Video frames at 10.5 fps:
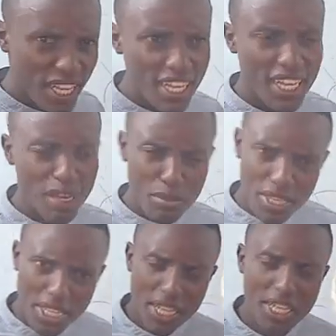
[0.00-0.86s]
come
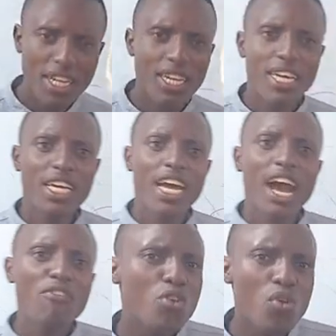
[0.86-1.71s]
here.
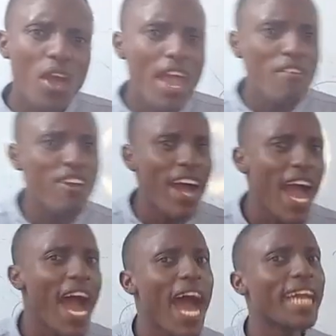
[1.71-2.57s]
Have you ever
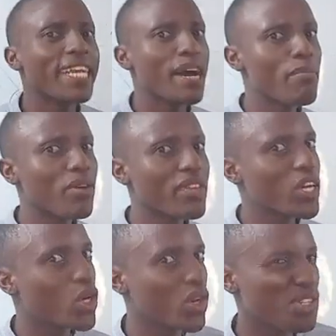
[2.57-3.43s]
heard about the
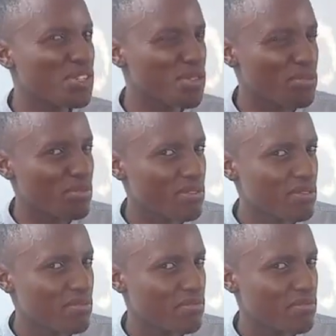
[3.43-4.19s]
cold rooms?